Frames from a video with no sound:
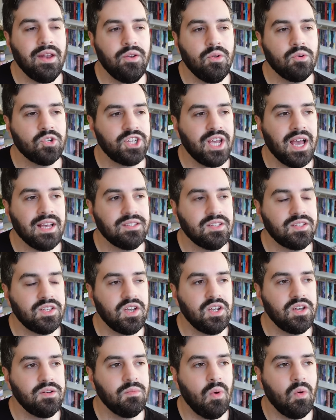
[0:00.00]
don't know, she has a
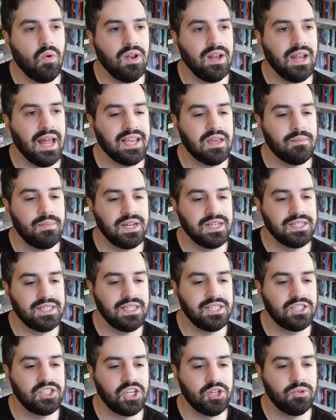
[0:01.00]
certain more
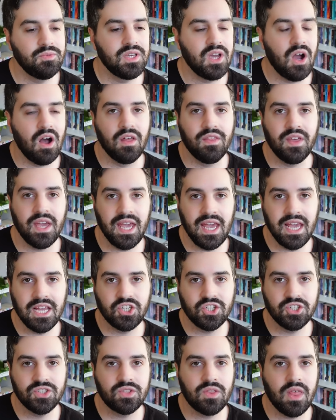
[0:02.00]
likability to the other
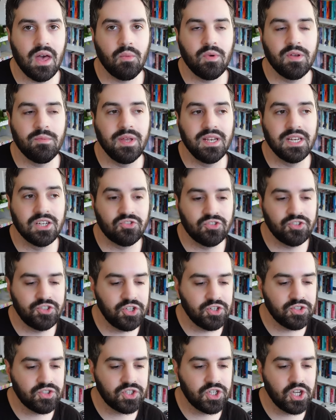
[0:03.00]
agents that we've been
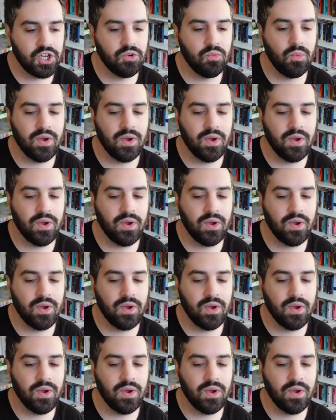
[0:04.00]
introduced to.